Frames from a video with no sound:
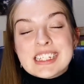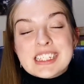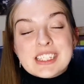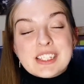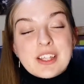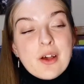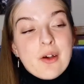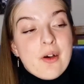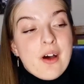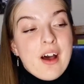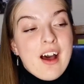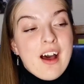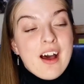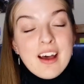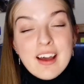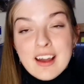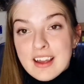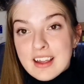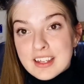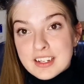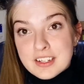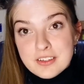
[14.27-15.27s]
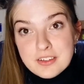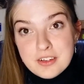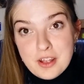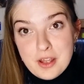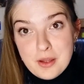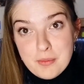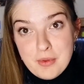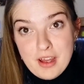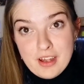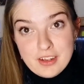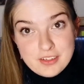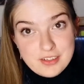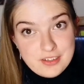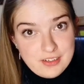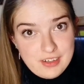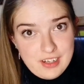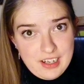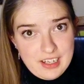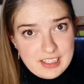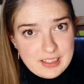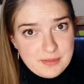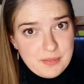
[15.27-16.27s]
So I don't know about you
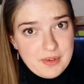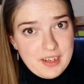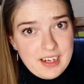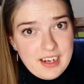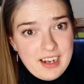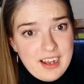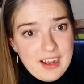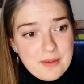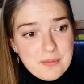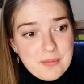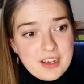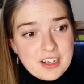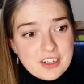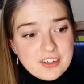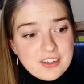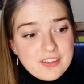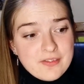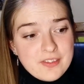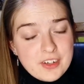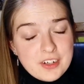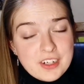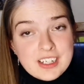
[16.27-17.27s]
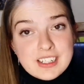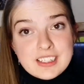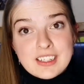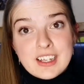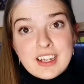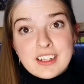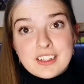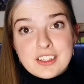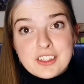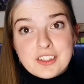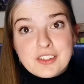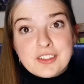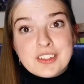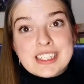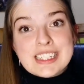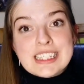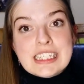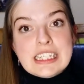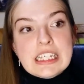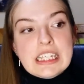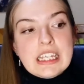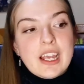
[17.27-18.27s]
guys, but I'm actually very excited to
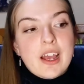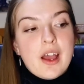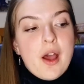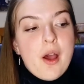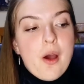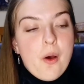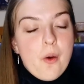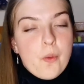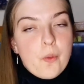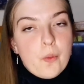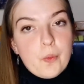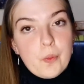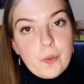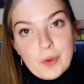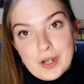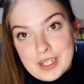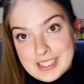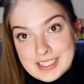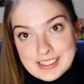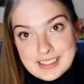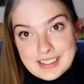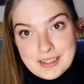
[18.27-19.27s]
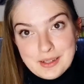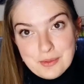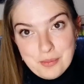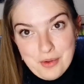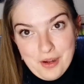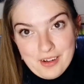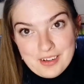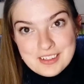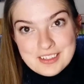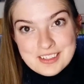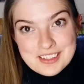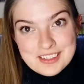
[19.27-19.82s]
see what is in the box.